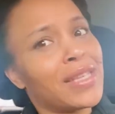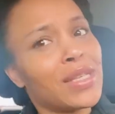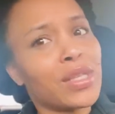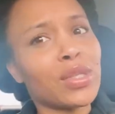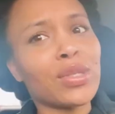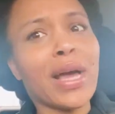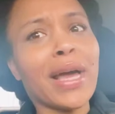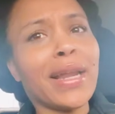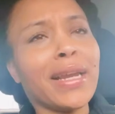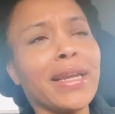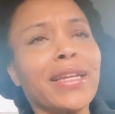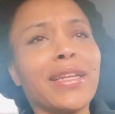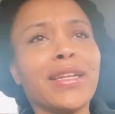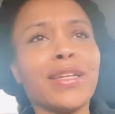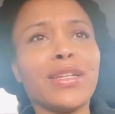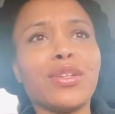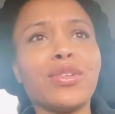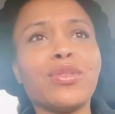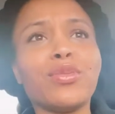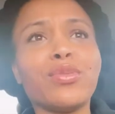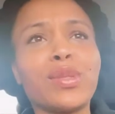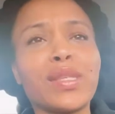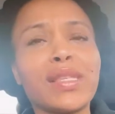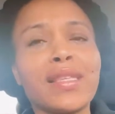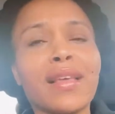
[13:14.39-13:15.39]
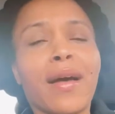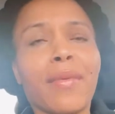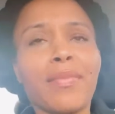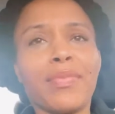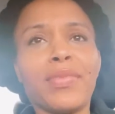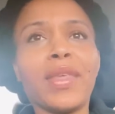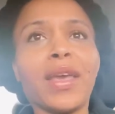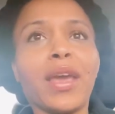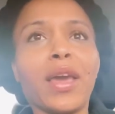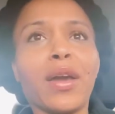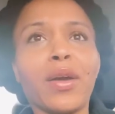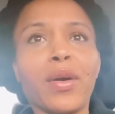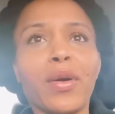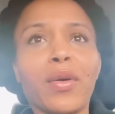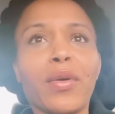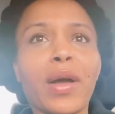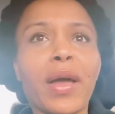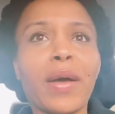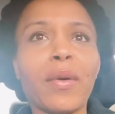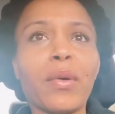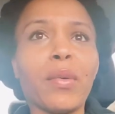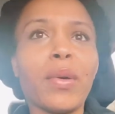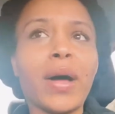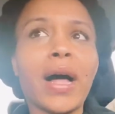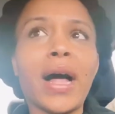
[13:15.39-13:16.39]
So I need to do something
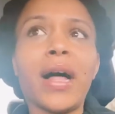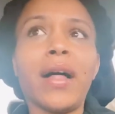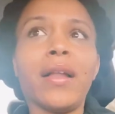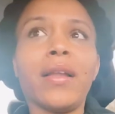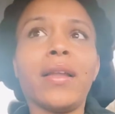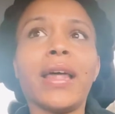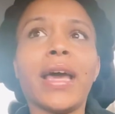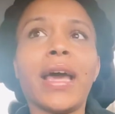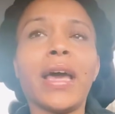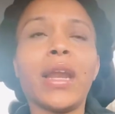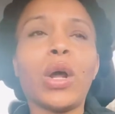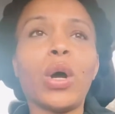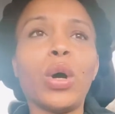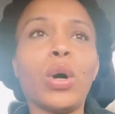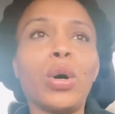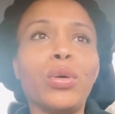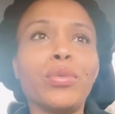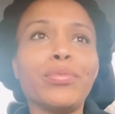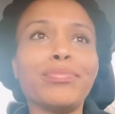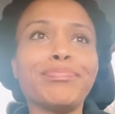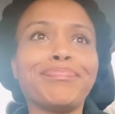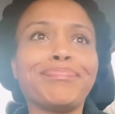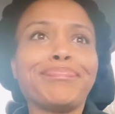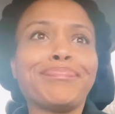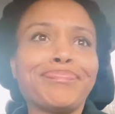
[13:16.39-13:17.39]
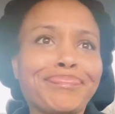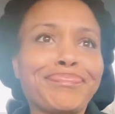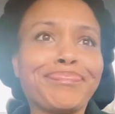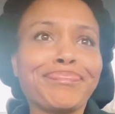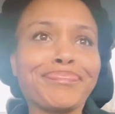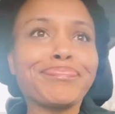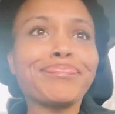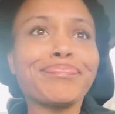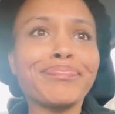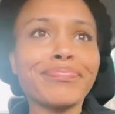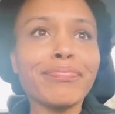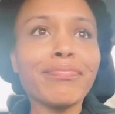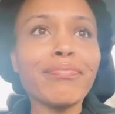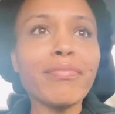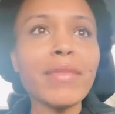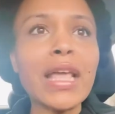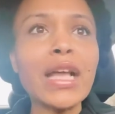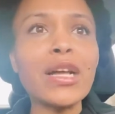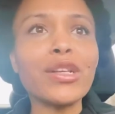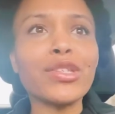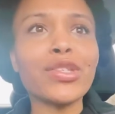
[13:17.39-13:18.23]
while at home.